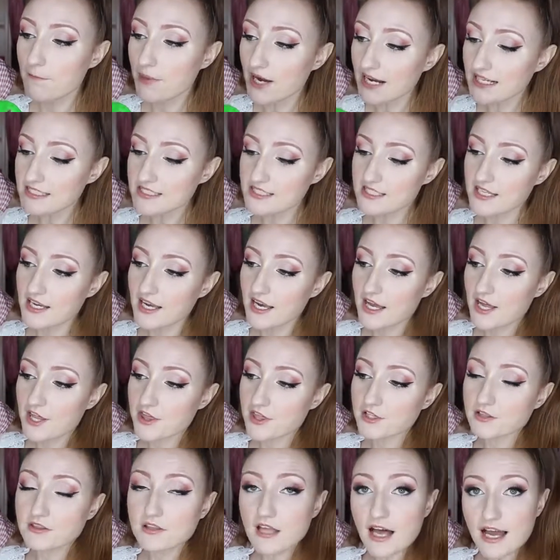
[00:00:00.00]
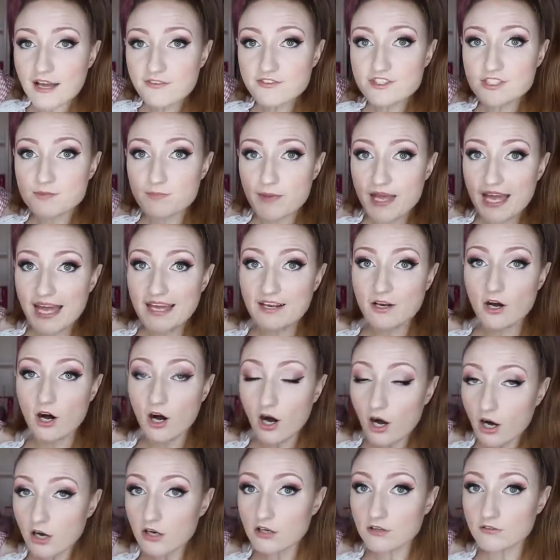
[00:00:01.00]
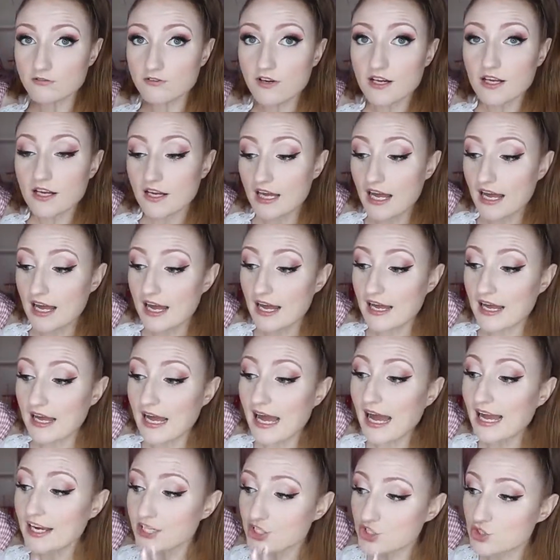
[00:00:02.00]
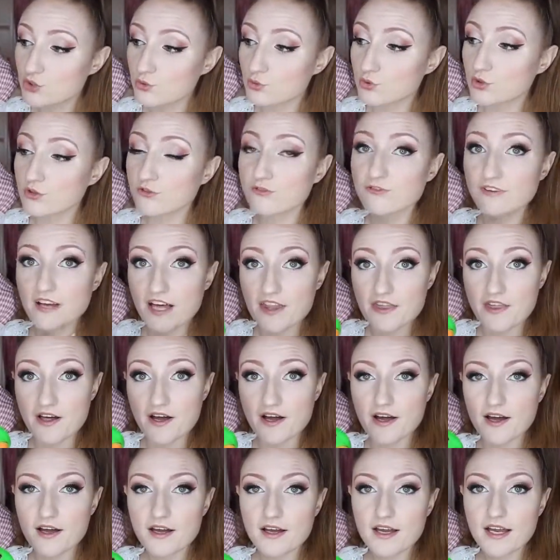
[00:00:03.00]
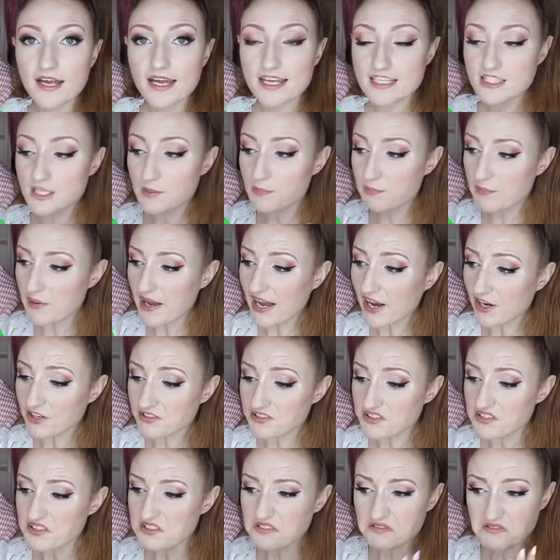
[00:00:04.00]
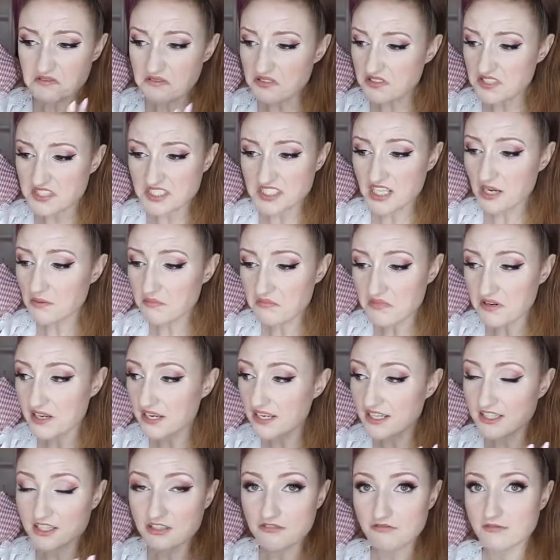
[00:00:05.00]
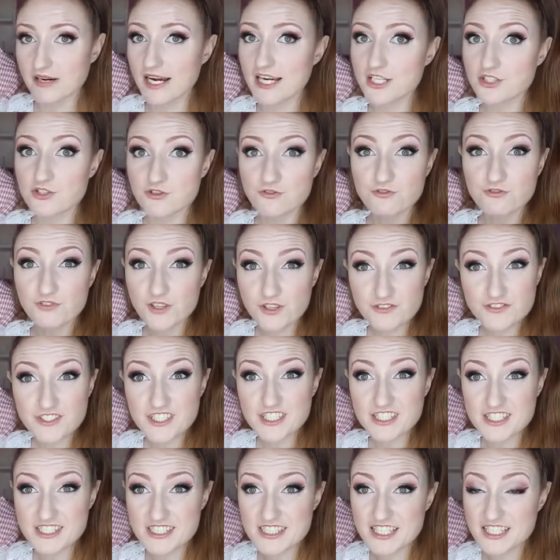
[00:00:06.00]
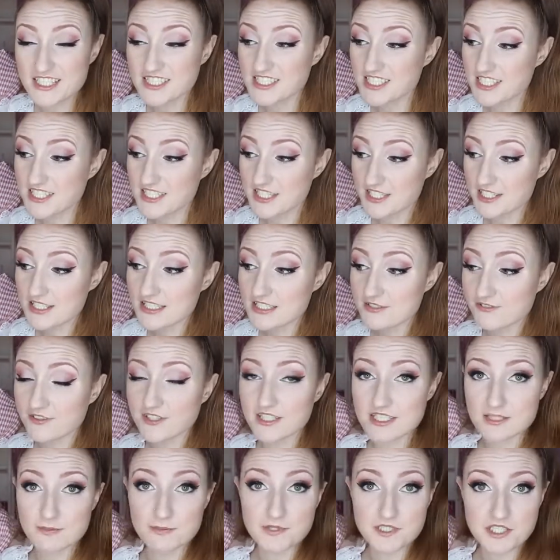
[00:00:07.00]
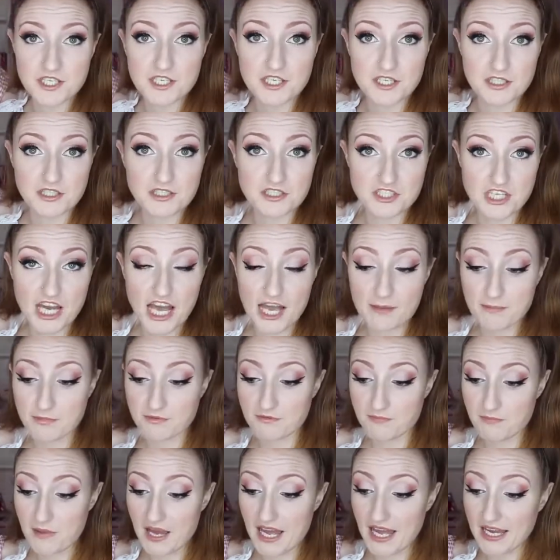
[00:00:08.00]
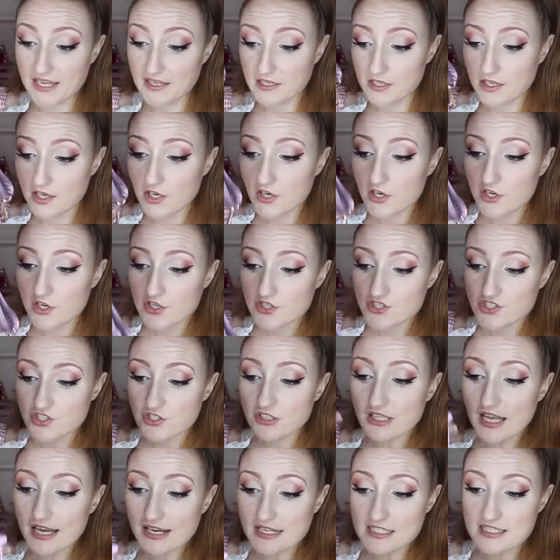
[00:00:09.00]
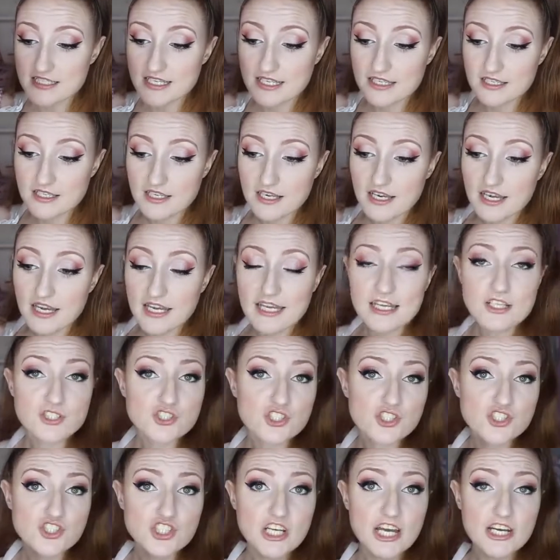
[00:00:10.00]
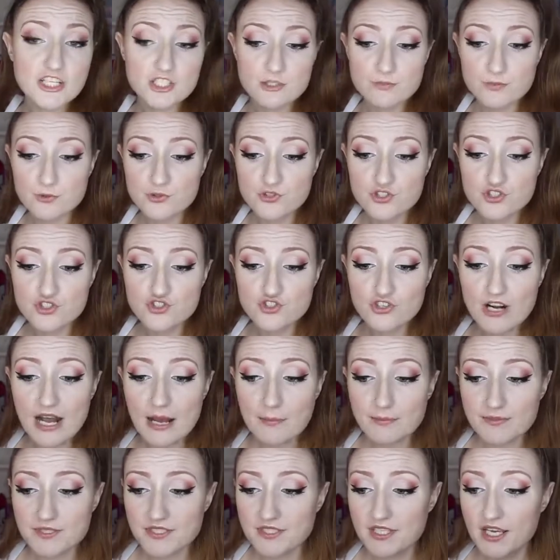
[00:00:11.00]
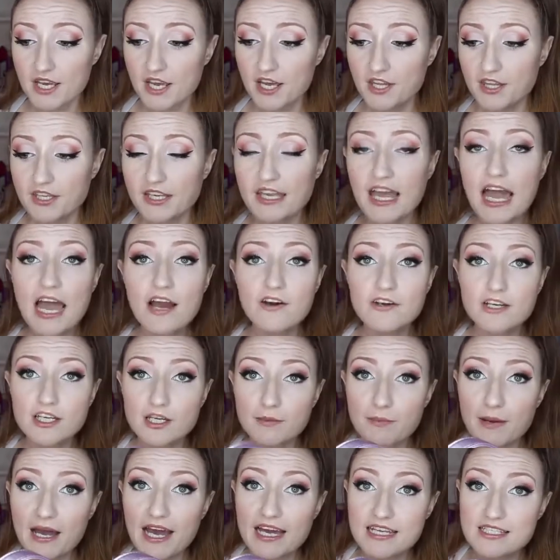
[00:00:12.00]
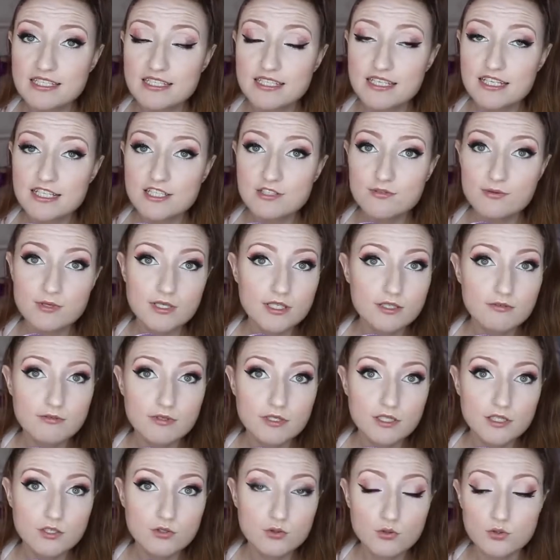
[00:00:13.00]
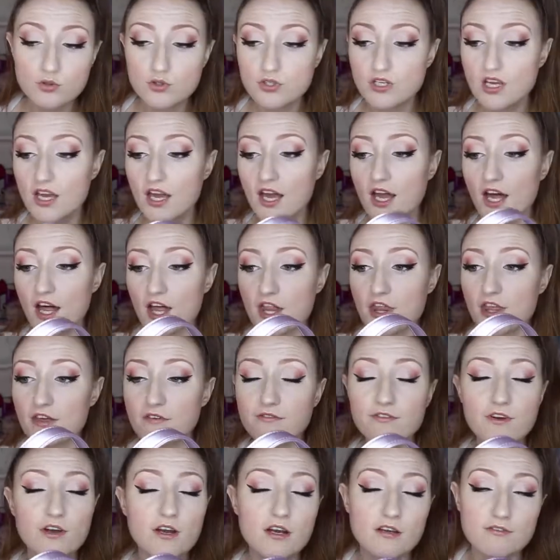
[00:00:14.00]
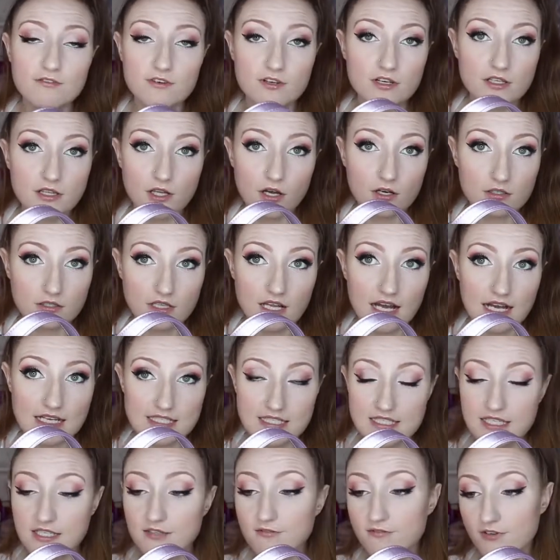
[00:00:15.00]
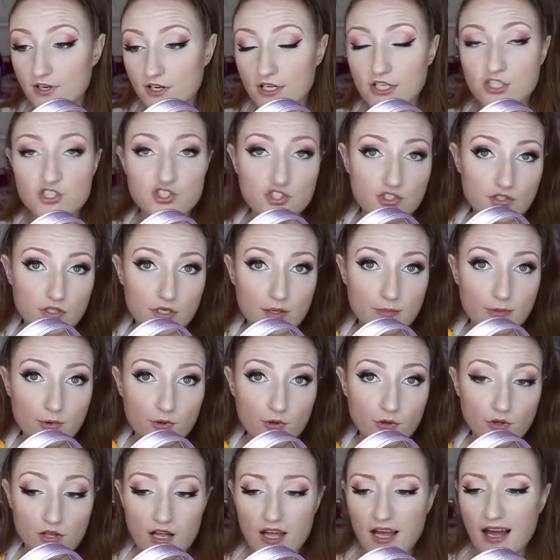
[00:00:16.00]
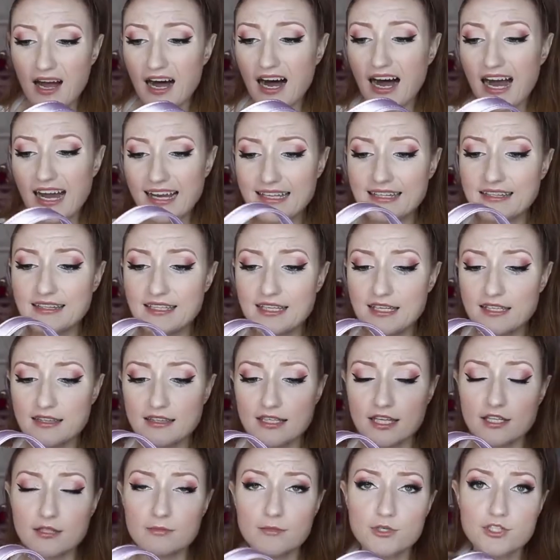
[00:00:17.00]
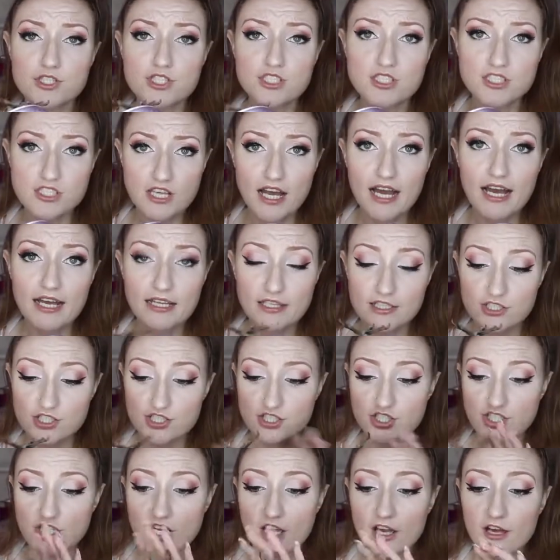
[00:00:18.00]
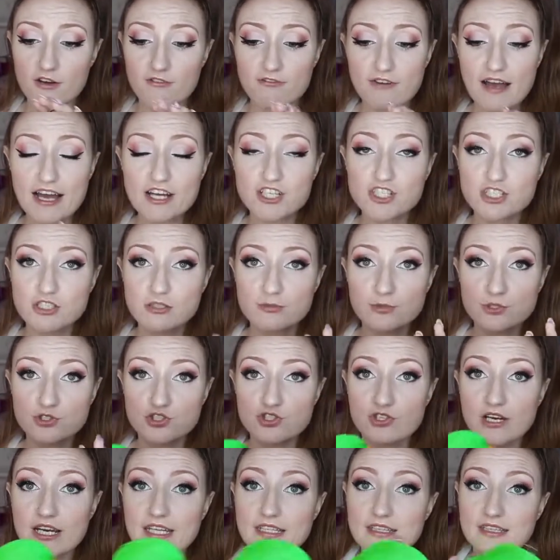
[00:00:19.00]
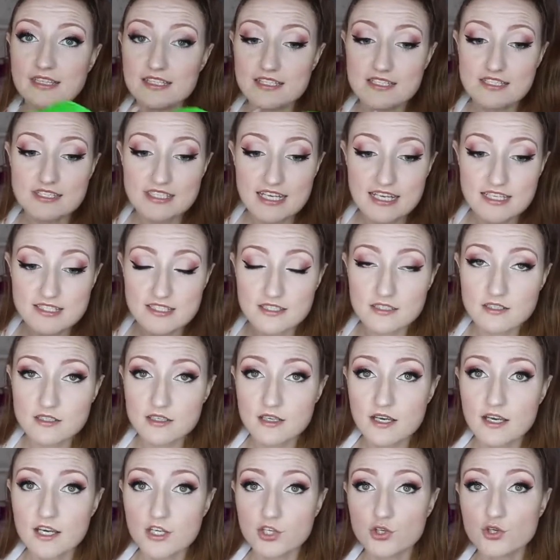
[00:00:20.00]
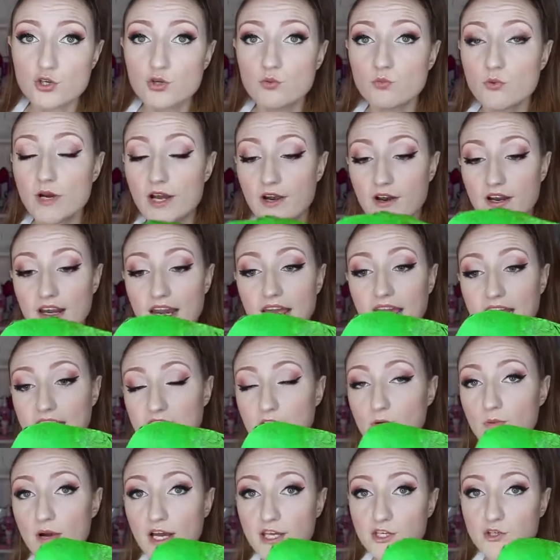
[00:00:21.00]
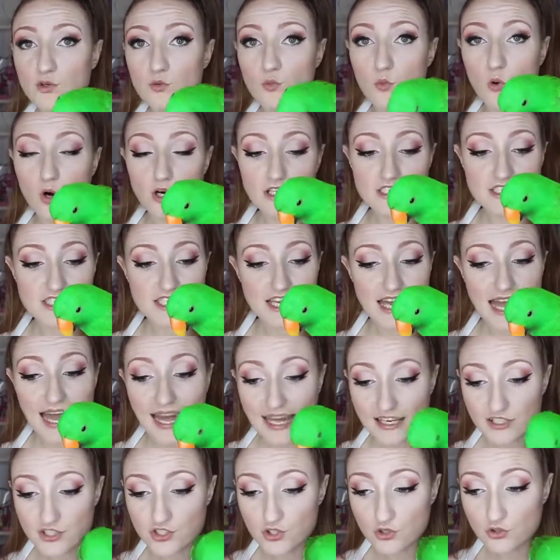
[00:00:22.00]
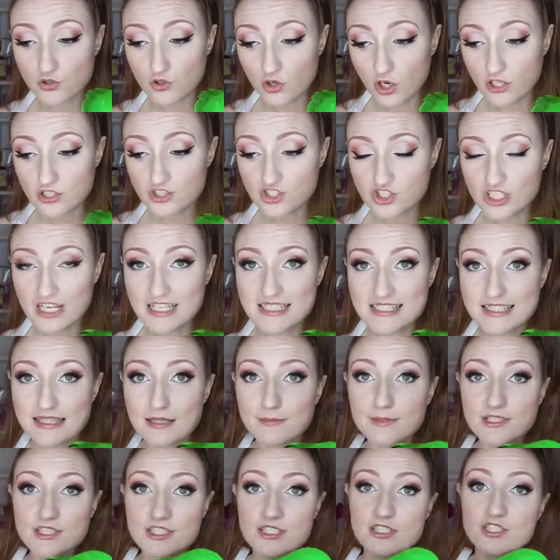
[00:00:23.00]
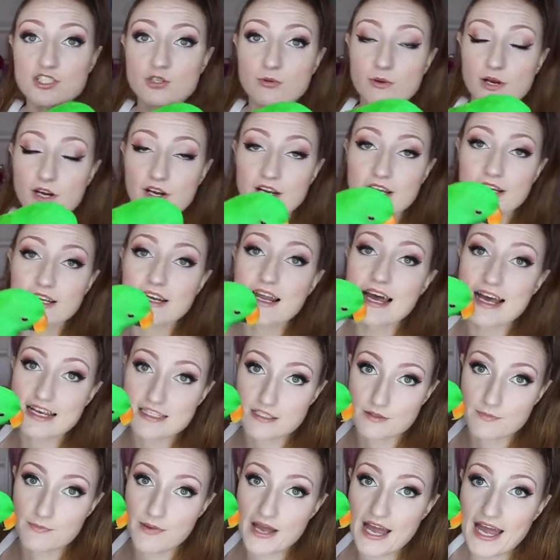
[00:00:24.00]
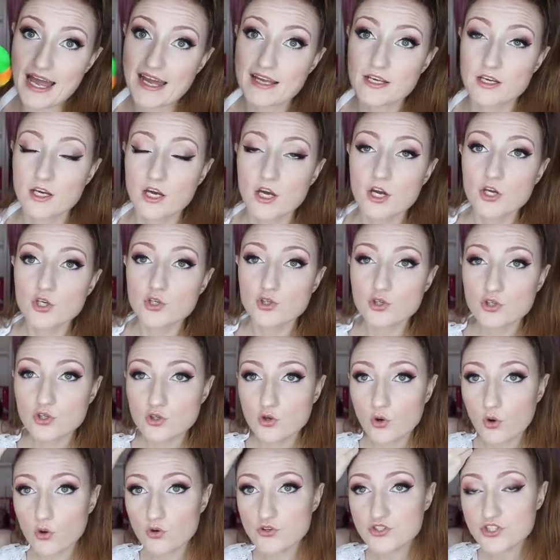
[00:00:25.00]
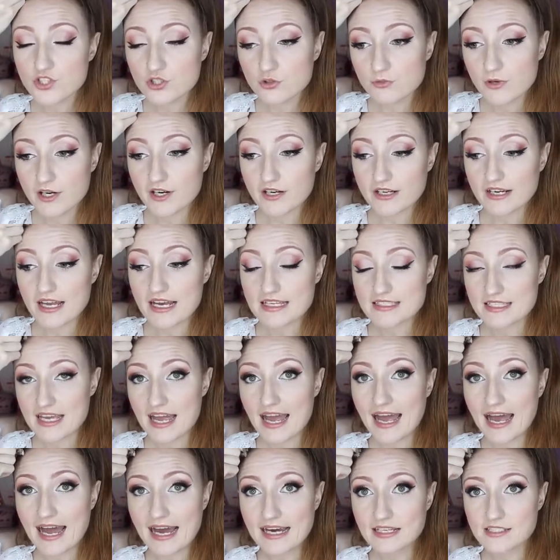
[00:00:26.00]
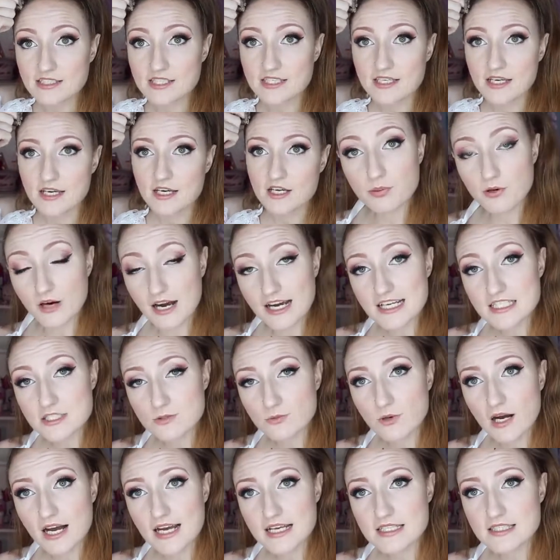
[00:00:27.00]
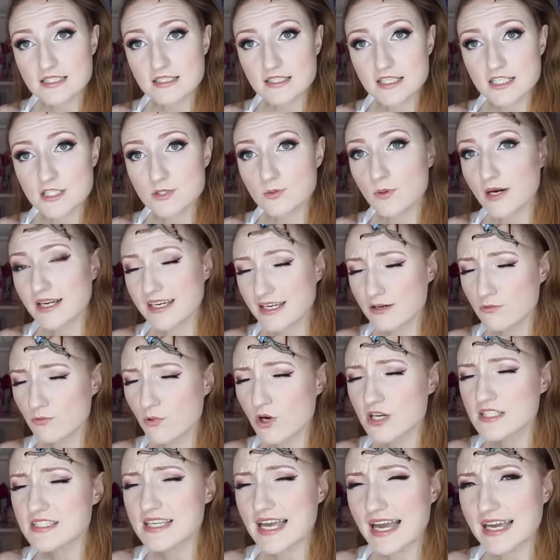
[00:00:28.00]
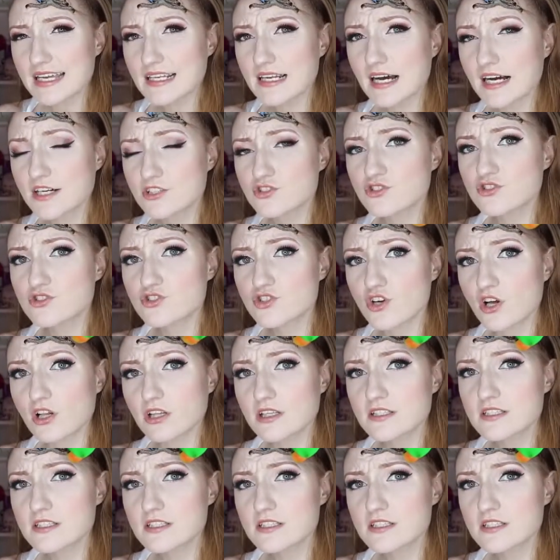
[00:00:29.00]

but the lifespan of actual feather is about somewhere in the range of 50 to 60 years for this particular type of bag. So like I said, interchangeable straps, the carry capacity is really, really good. They're very, very long lasting, very durable. I think they're the most stylish fashionable trend this season. You can wear it any way you want, and you're not just limited to wearing it as a bag. You can also wear it as a hat. Price-wise, this one, it was $800,